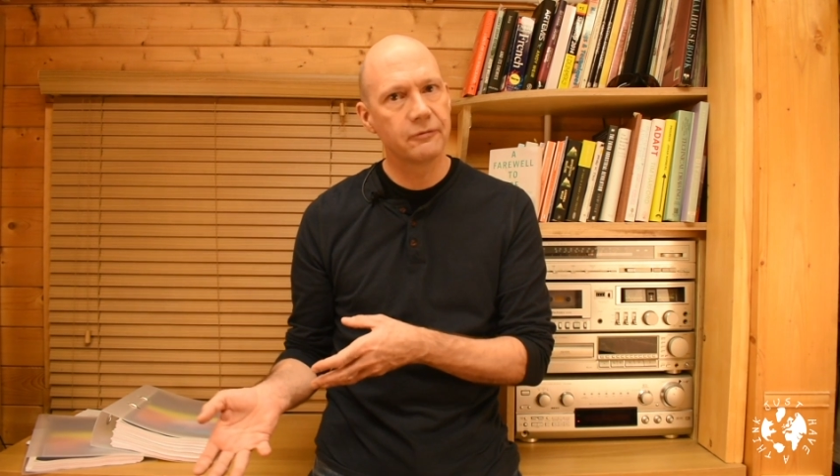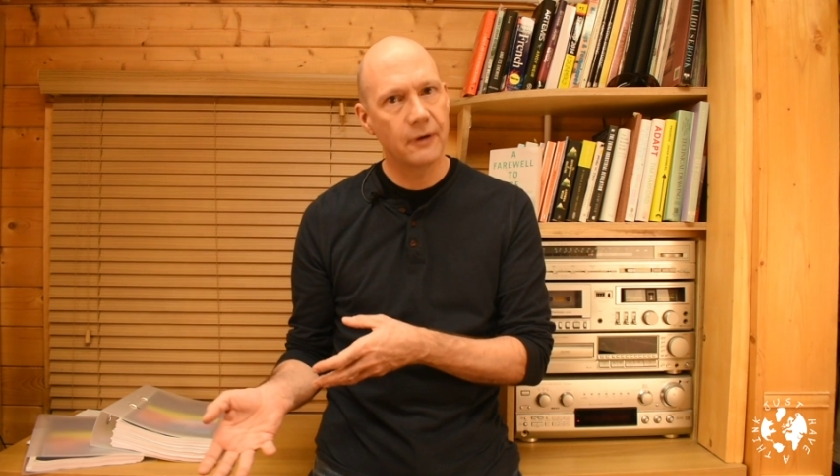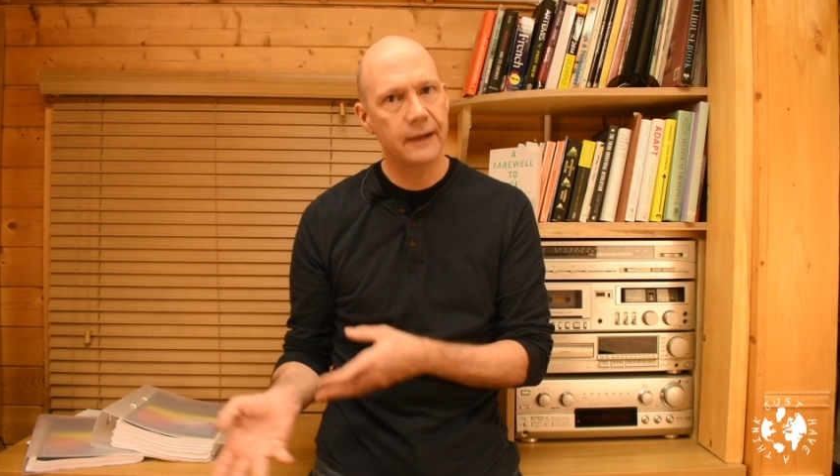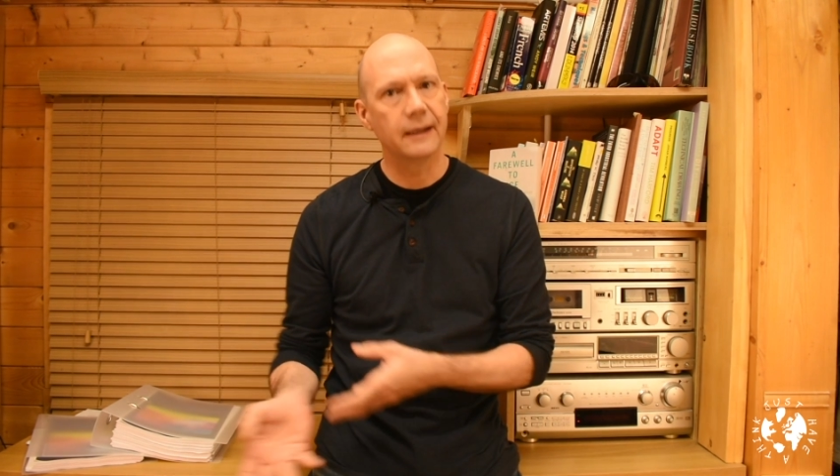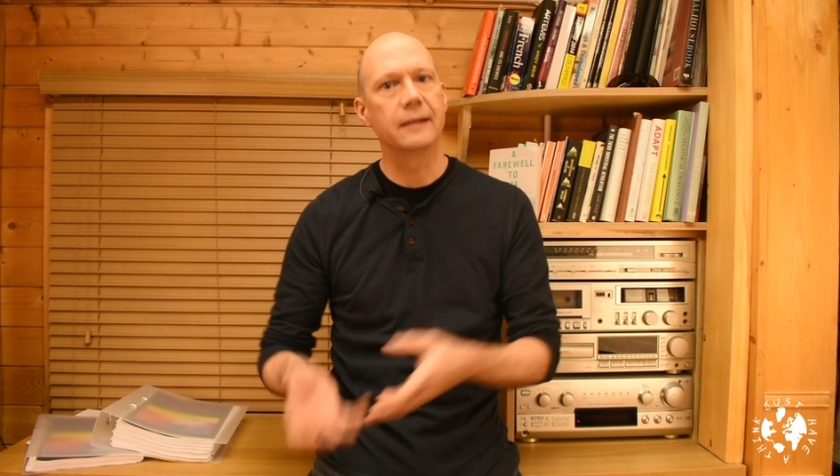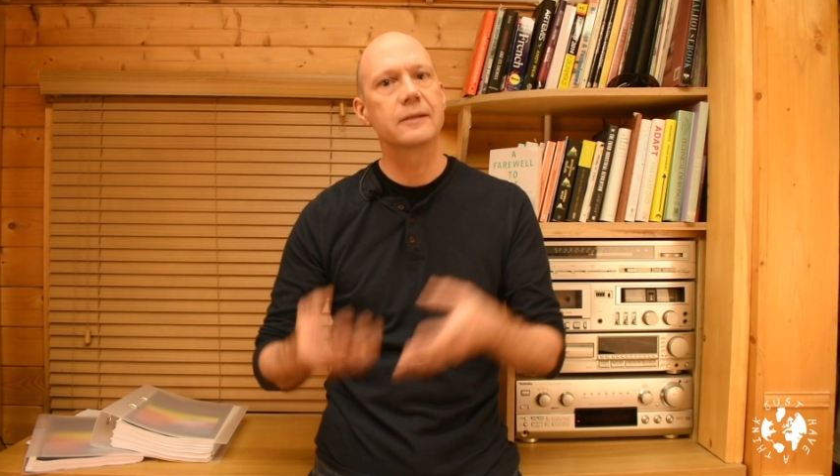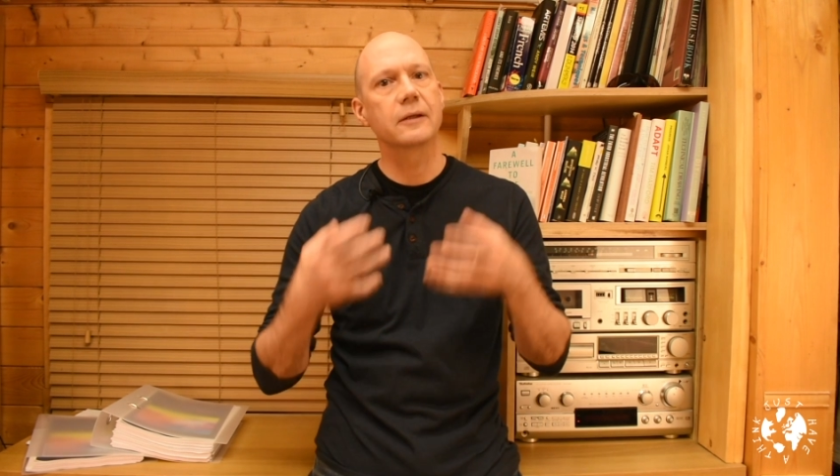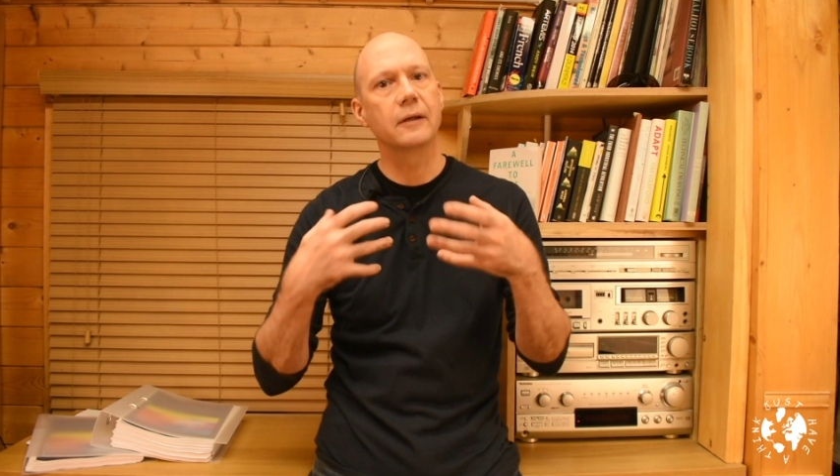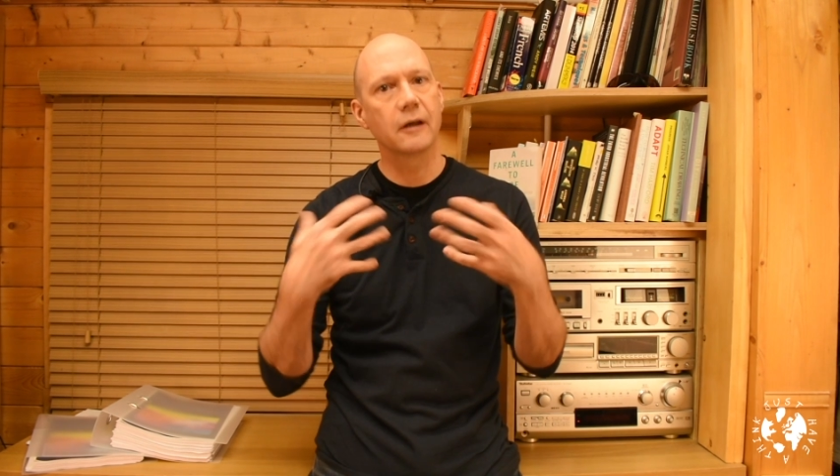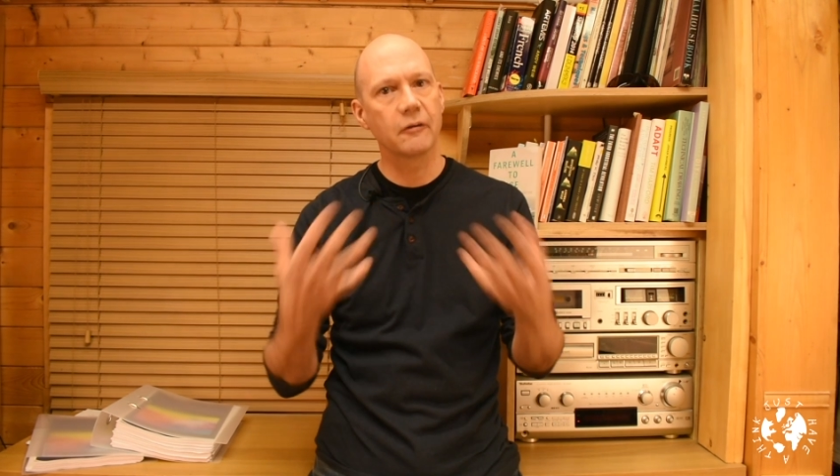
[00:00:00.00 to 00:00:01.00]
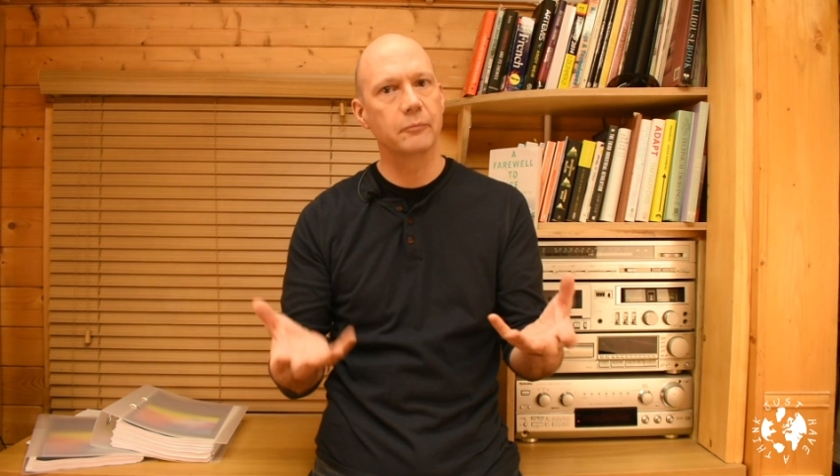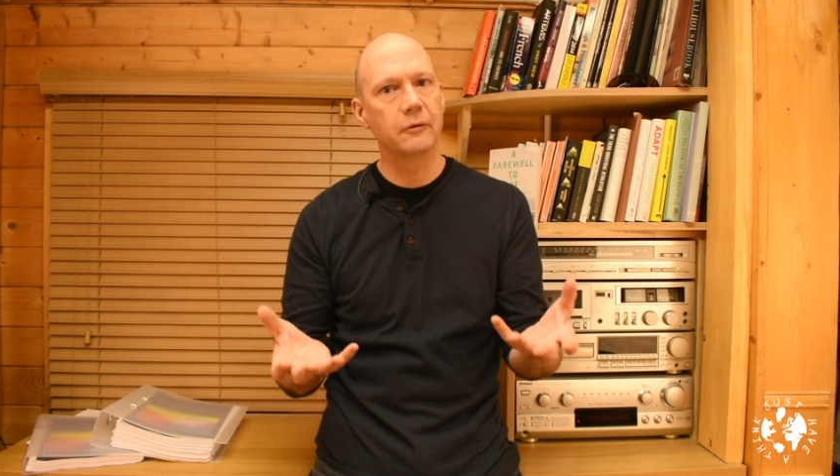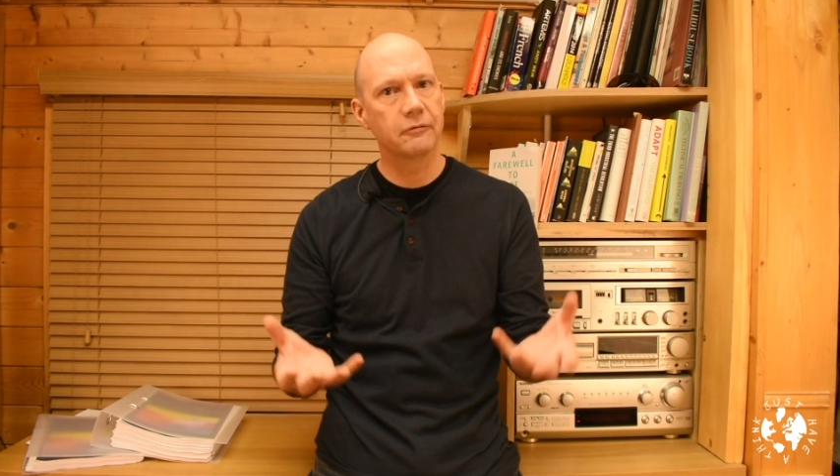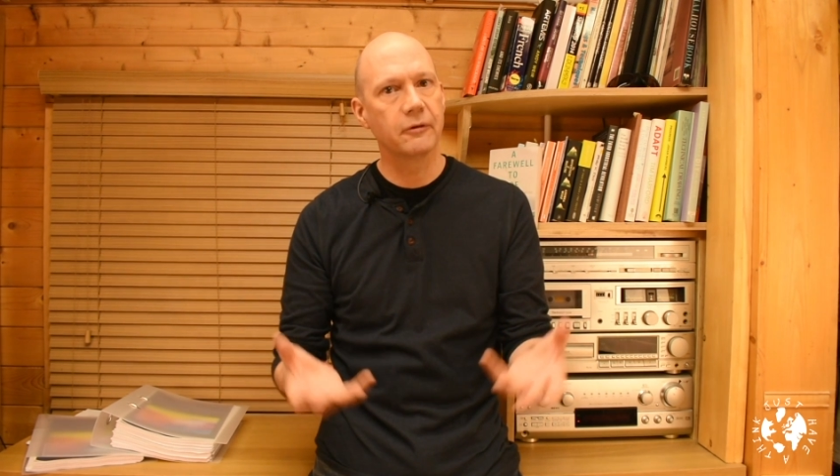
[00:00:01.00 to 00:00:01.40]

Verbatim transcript: finance and government